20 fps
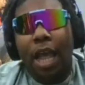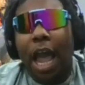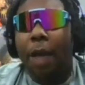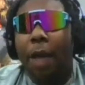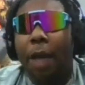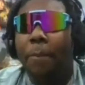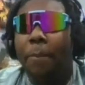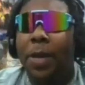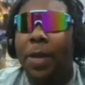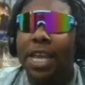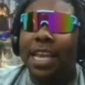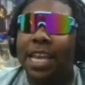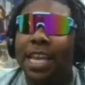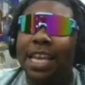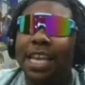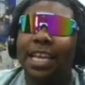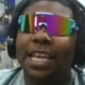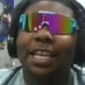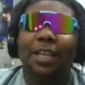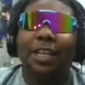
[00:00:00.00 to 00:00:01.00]
me,
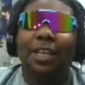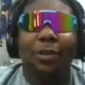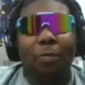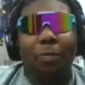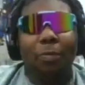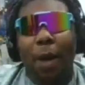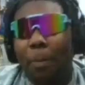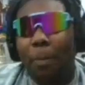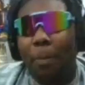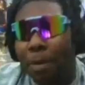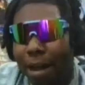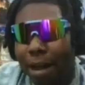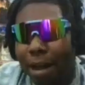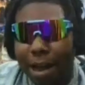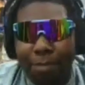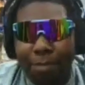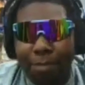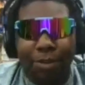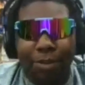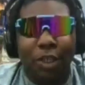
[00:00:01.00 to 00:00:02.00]
my
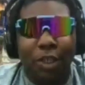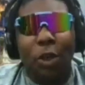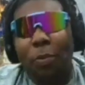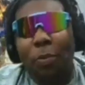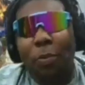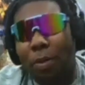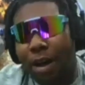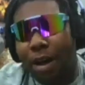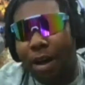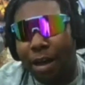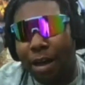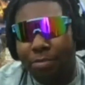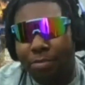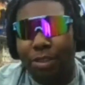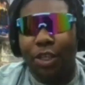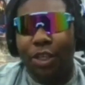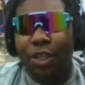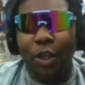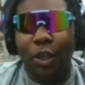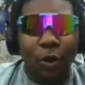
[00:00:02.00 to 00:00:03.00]
pops, yo pops,
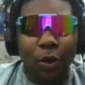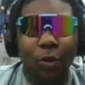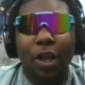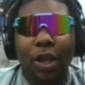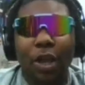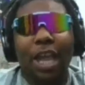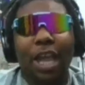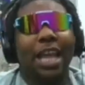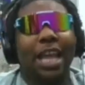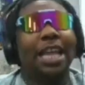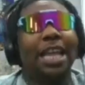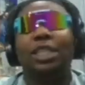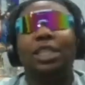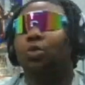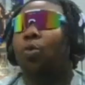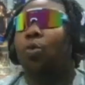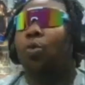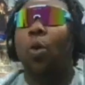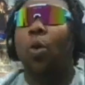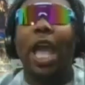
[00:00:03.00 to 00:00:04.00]
you, and this is
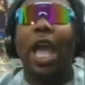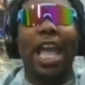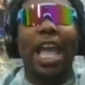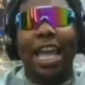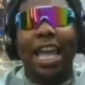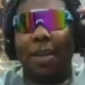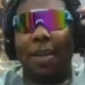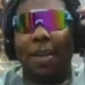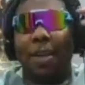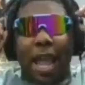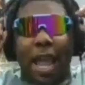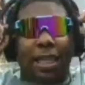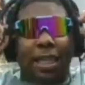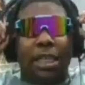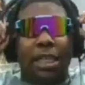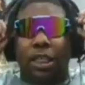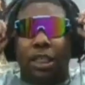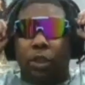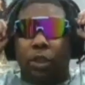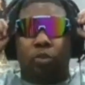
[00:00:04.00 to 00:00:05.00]
way back. This
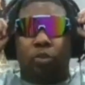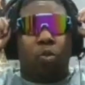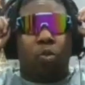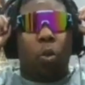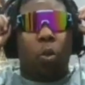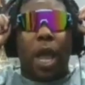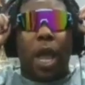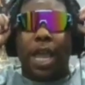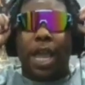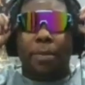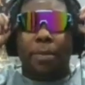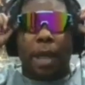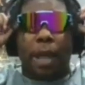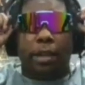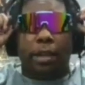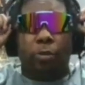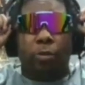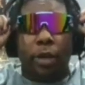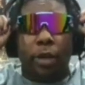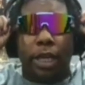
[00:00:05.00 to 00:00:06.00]
is way back
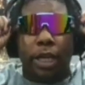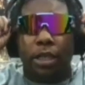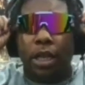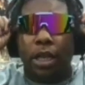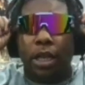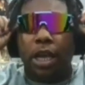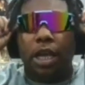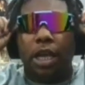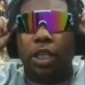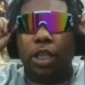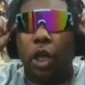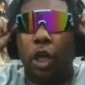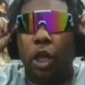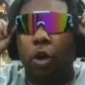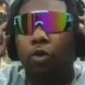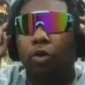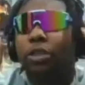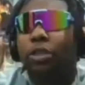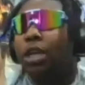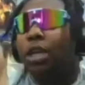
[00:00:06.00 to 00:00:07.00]
when
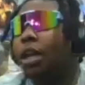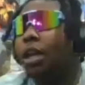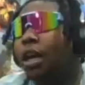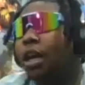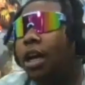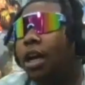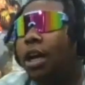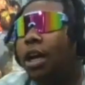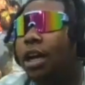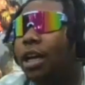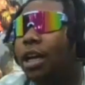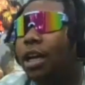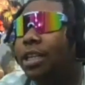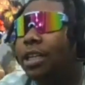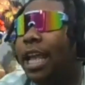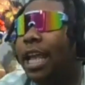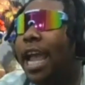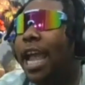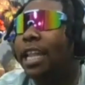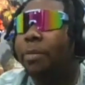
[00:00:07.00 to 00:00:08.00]
those uh they
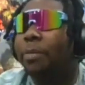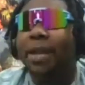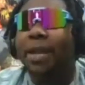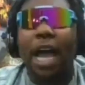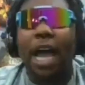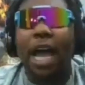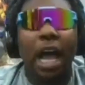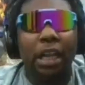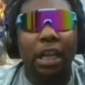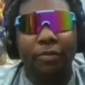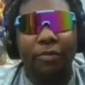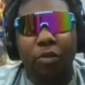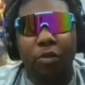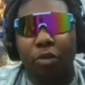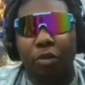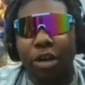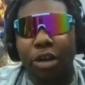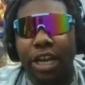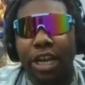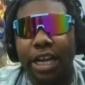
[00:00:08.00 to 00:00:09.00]
had to be olive
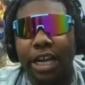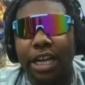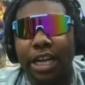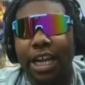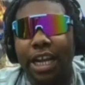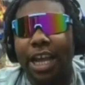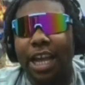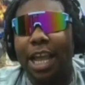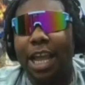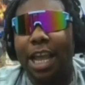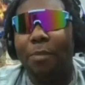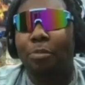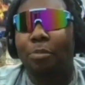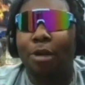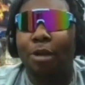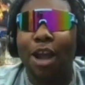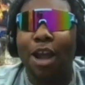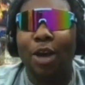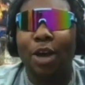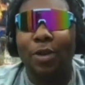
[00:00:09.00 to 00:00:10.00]
green and, and
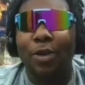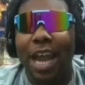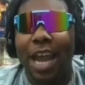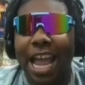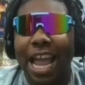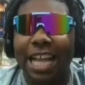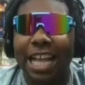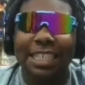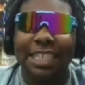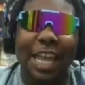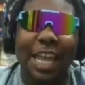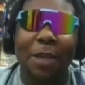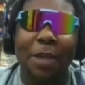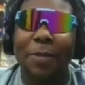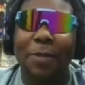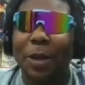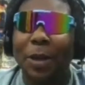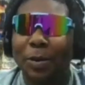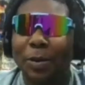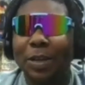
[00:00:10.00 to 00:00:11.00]
brown knives came
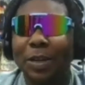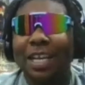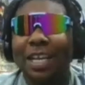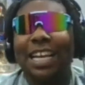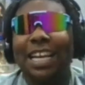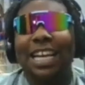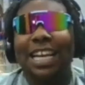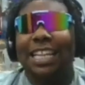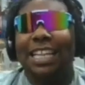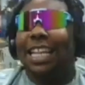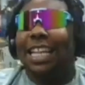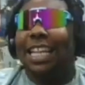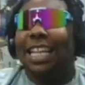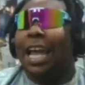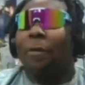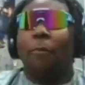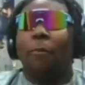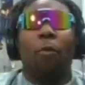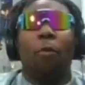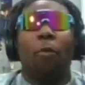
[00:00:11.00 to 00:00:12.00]
out. Like
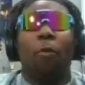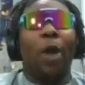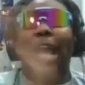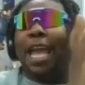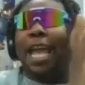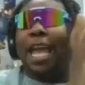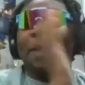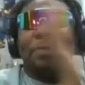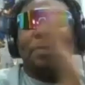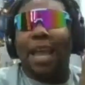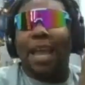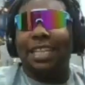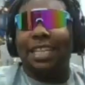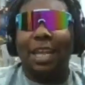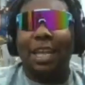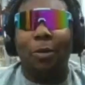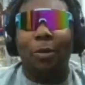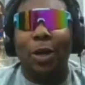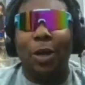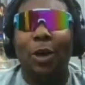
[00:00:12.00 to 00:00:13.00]
way mm-hmm. back
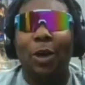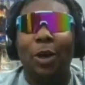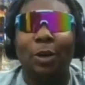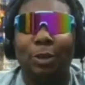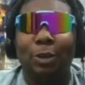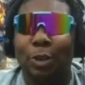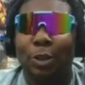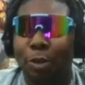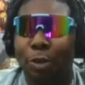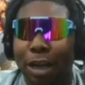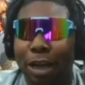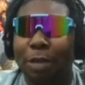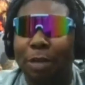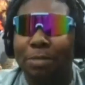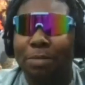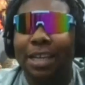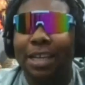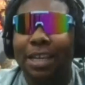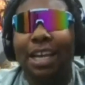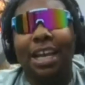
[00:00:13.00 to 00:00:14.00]
then when those dropped,